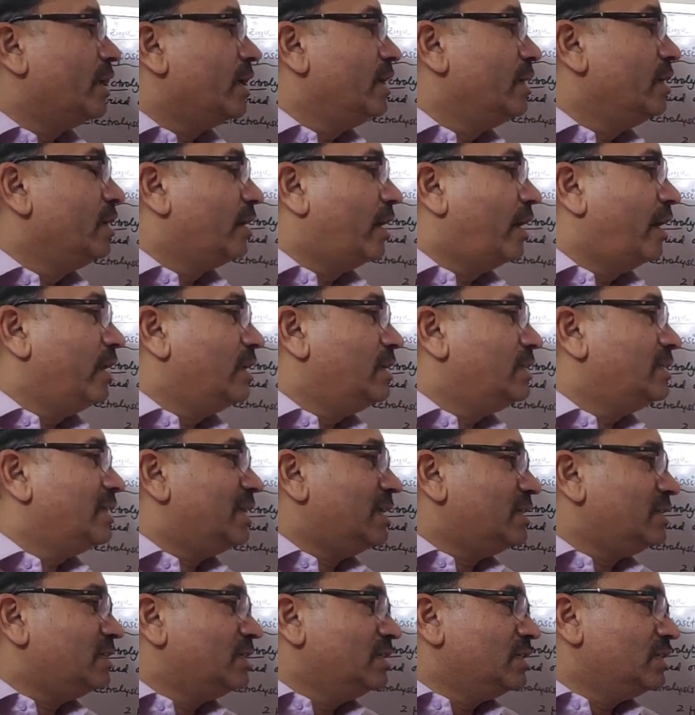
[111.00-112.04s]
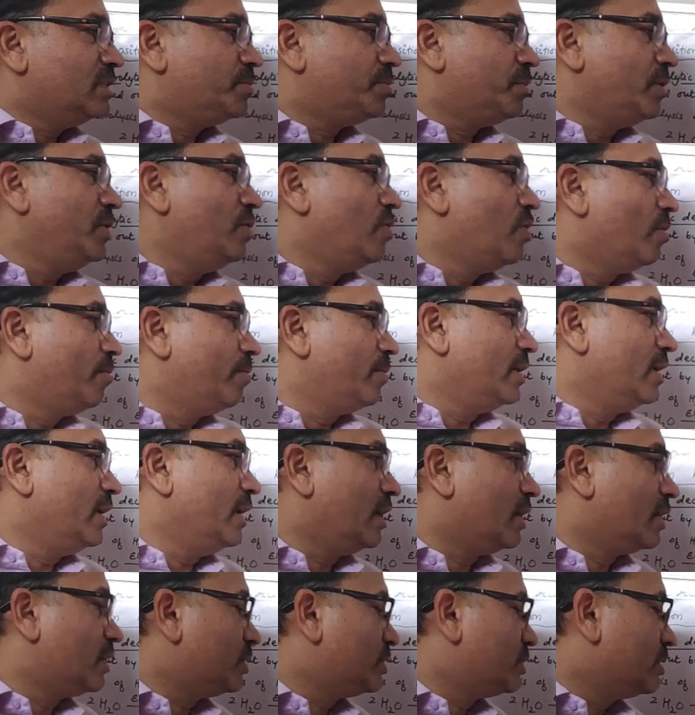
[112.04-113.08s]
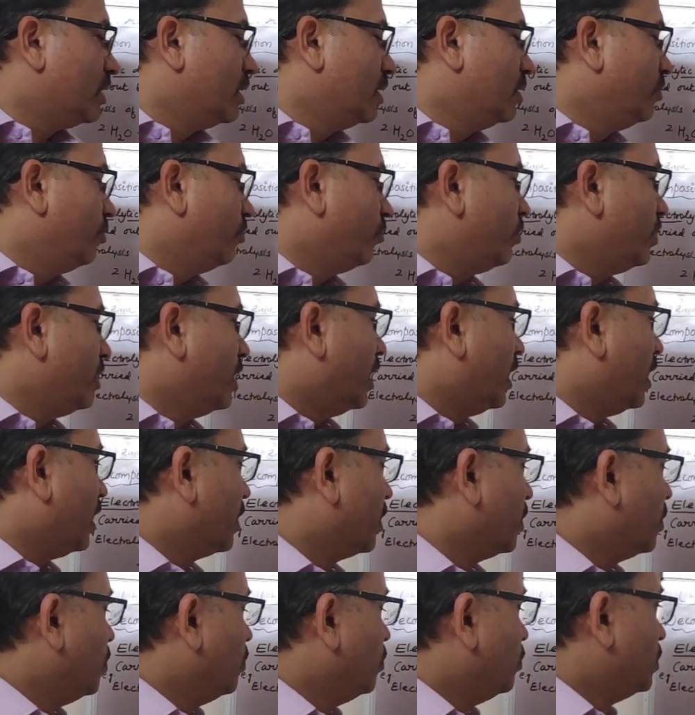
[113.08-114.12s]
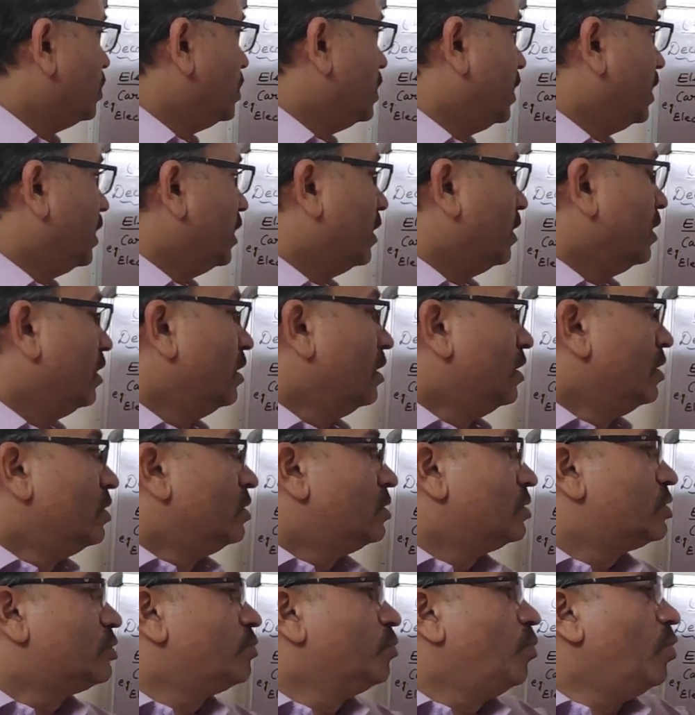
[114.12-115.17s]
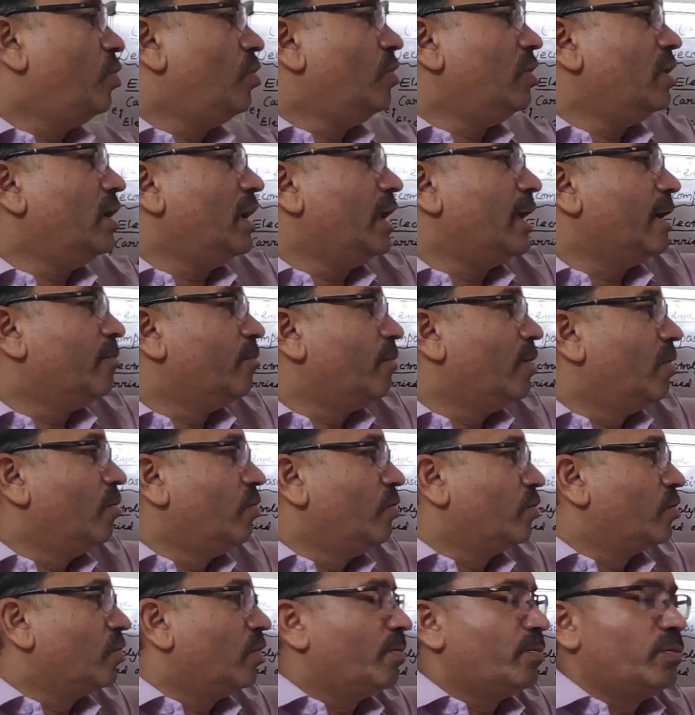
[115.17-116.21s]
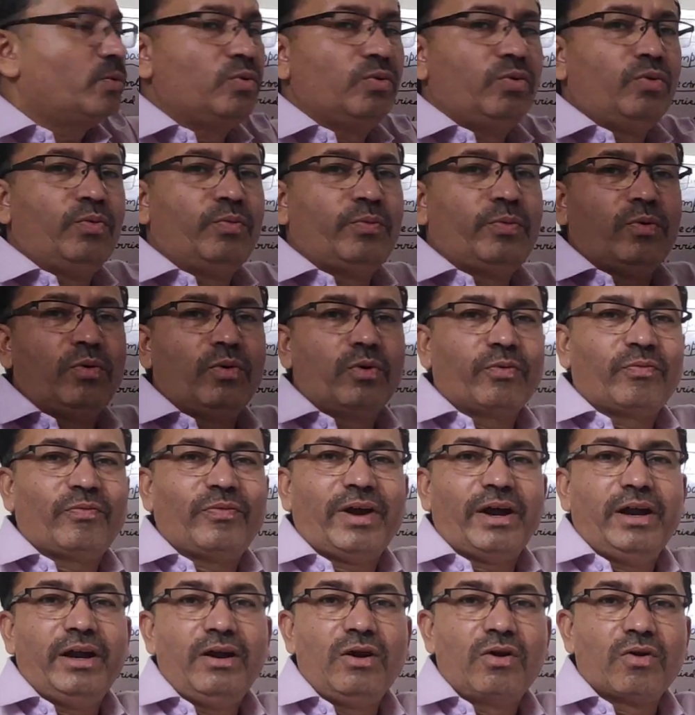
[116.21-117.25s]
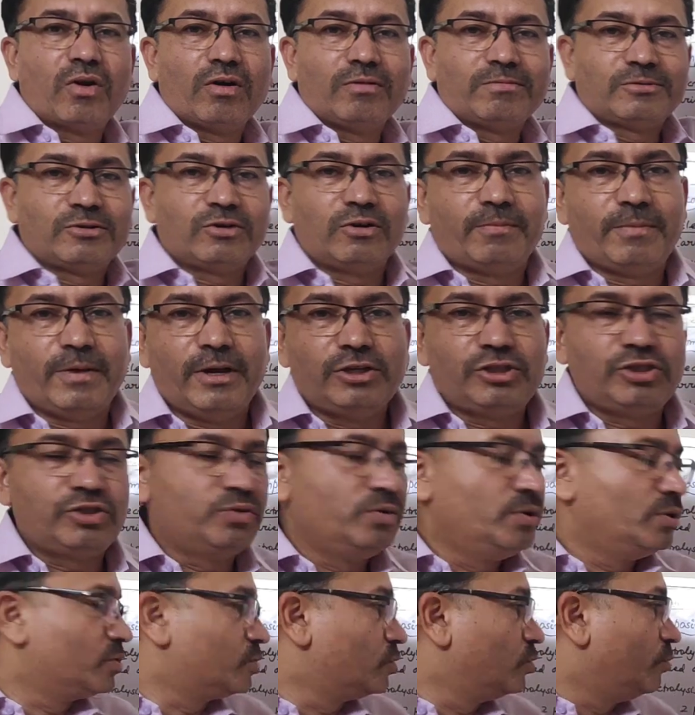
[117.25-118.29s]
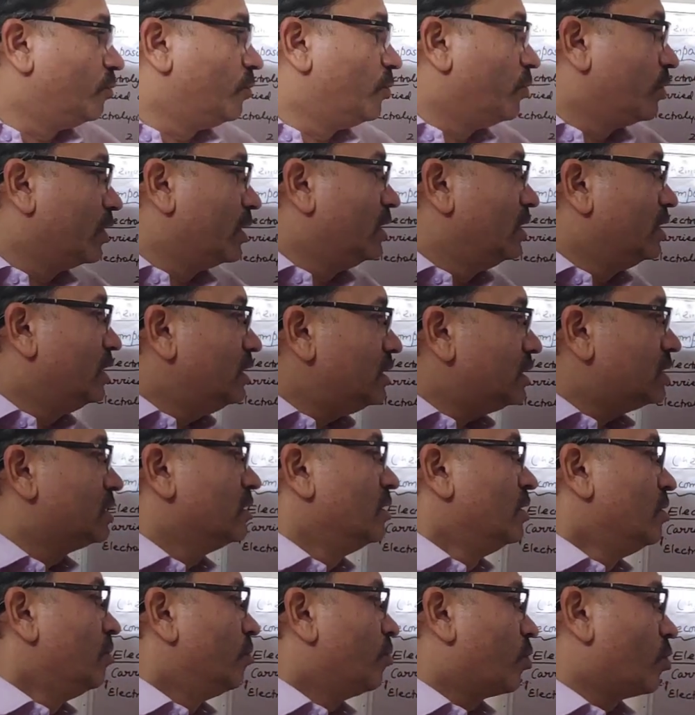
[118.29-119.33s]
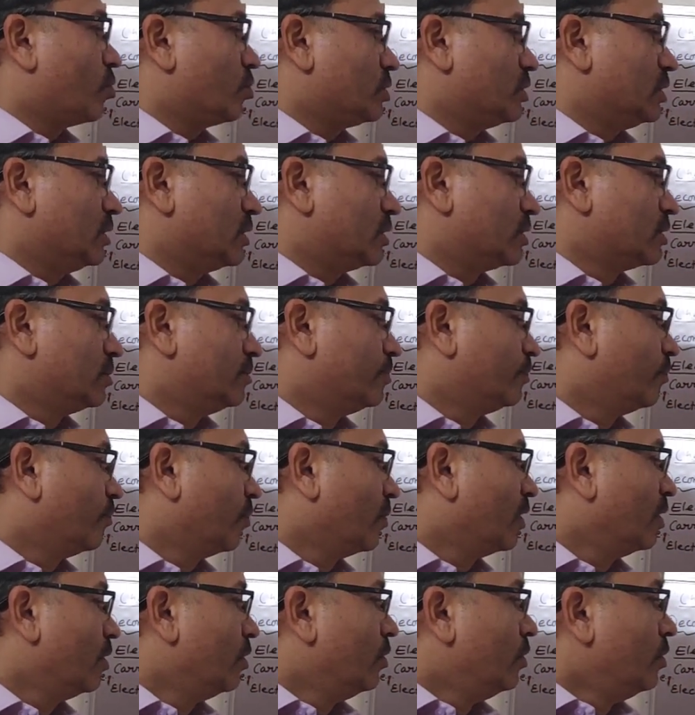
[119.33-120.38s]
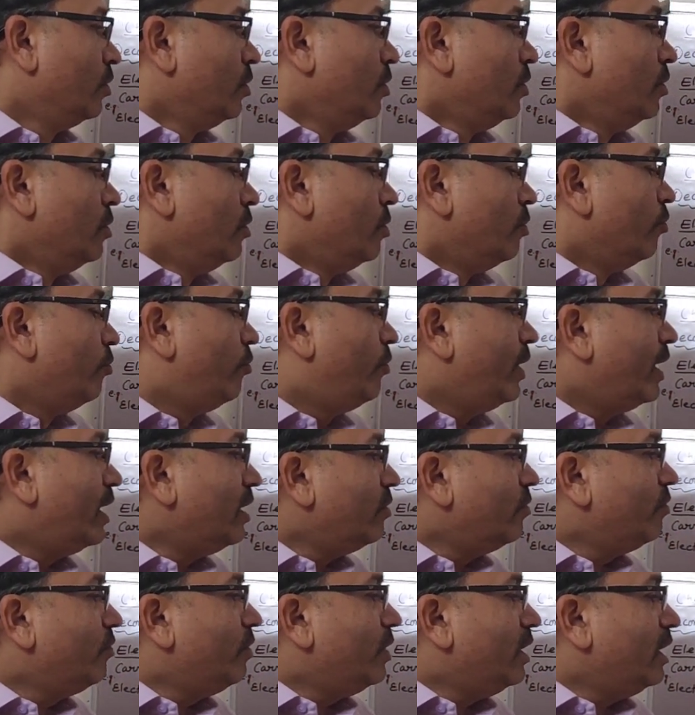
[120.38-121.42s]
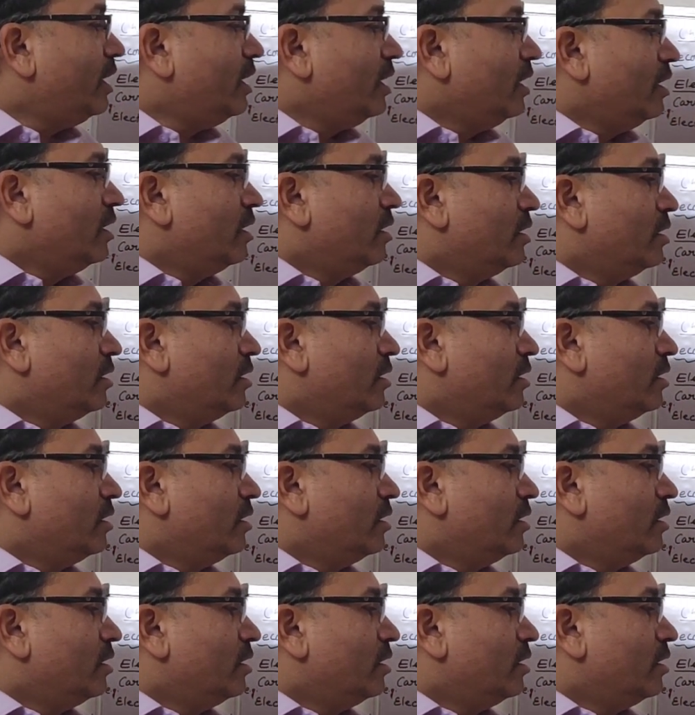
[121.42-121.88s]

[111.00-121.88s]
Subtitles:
increases the speed of reaction. We are using small amount of 2, 4, 5 drops of H2SO4 in this process. When we